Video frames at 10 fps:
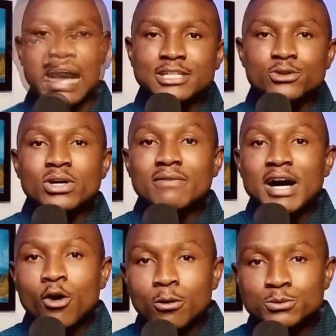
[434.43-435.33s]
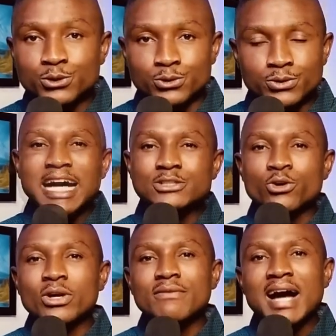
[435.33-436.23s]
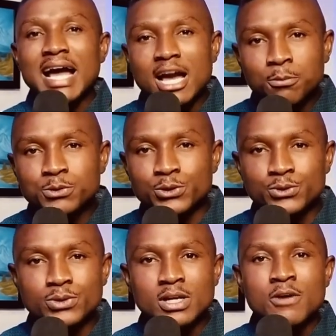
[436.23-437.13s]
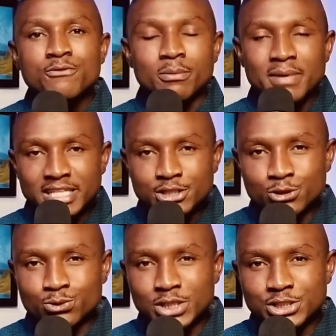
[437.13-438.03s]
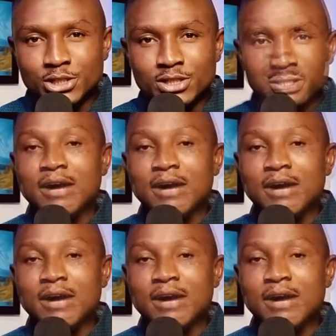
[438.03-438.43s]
Has God ever come through? Has God ever helped you from any situation?